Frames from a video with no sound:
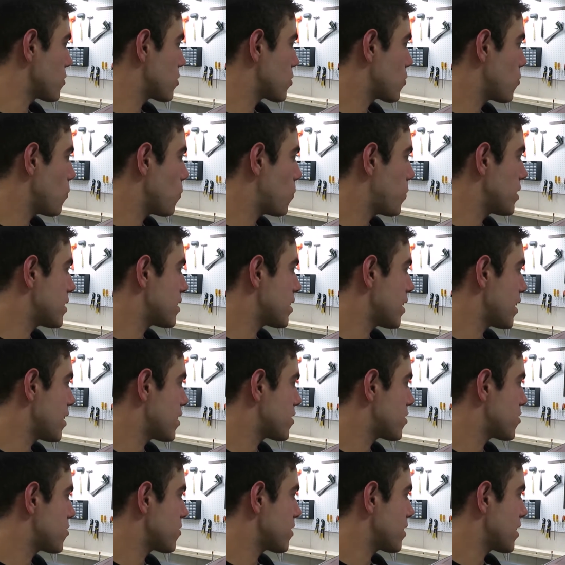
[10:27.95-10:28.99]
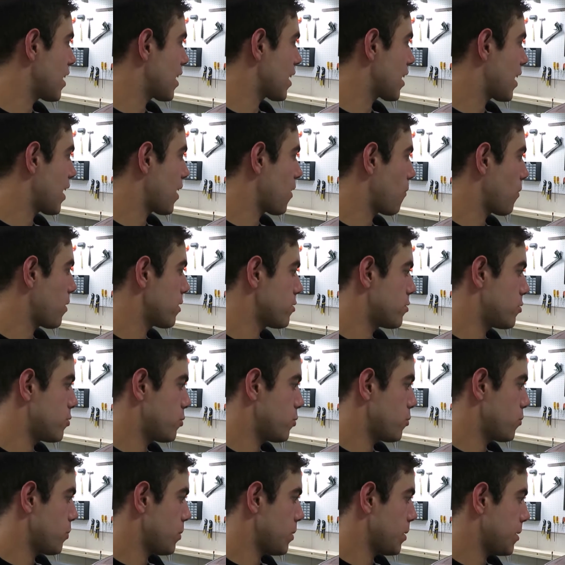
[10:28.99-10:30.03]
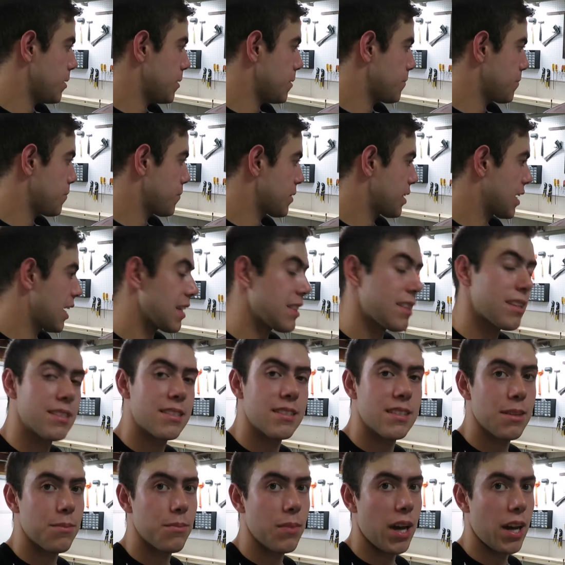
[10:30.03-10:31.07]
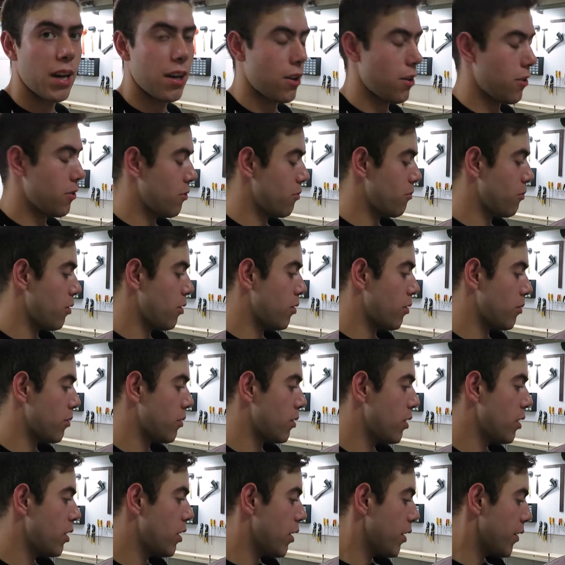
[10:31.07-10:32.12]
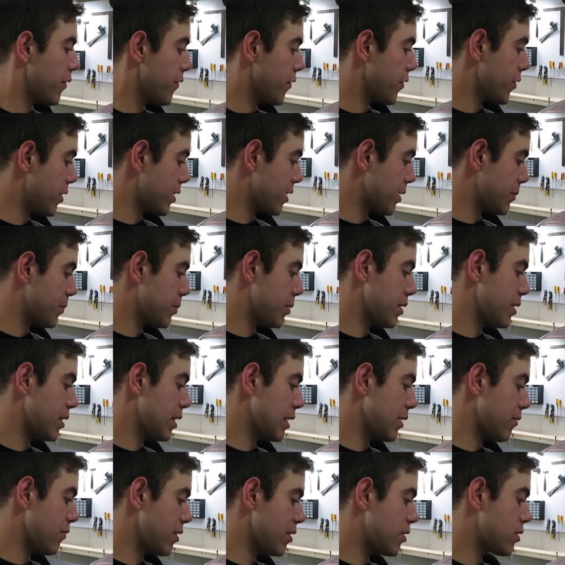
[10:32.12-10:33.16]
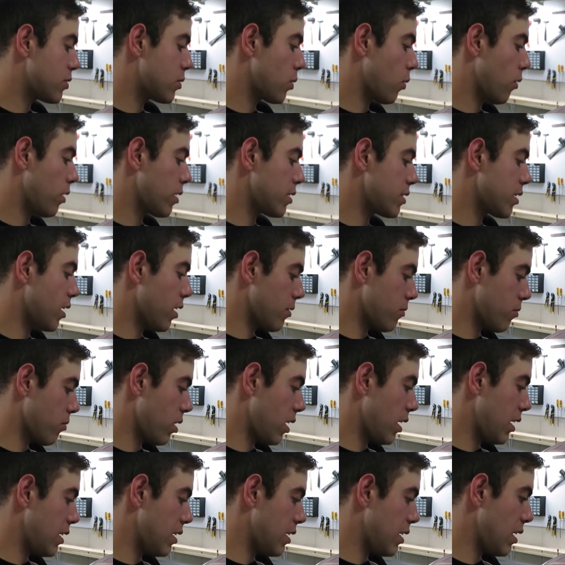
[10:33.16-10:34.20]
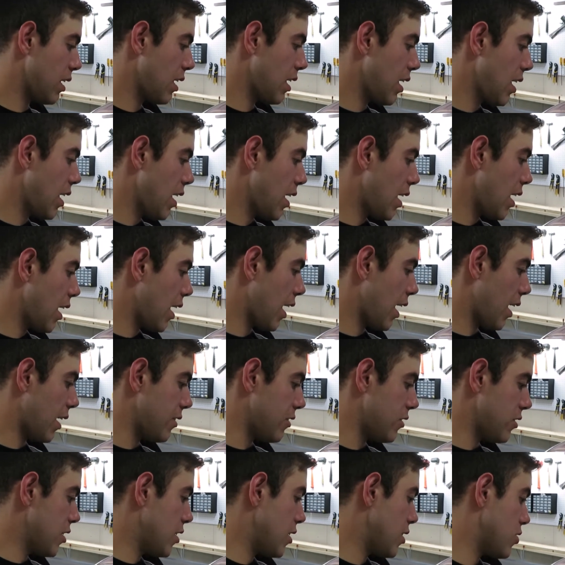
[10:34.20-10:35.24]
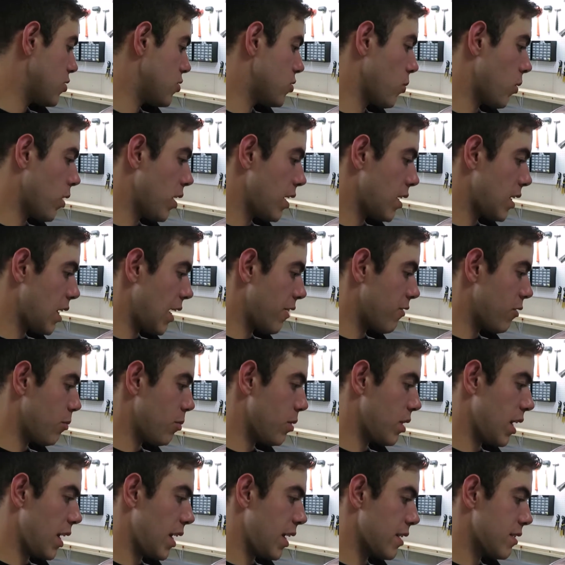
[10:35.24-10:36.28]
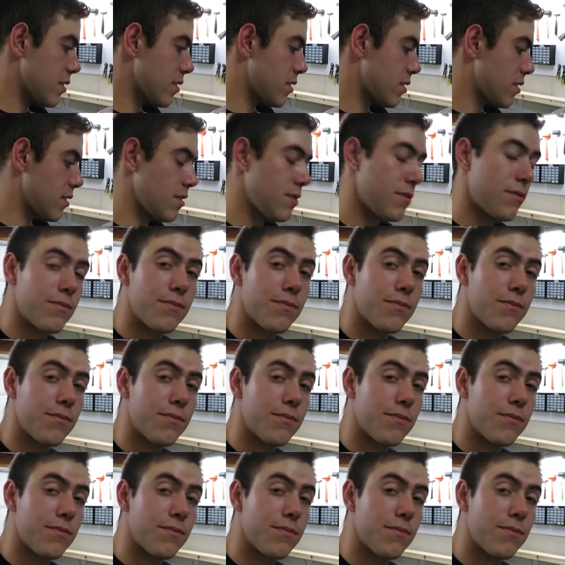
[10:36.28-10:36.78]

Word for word: It's a cool piece of history, and I can't wait to uh, get this thing back on the road, fully, completely restored, done right, and just enjoy it and have a blast.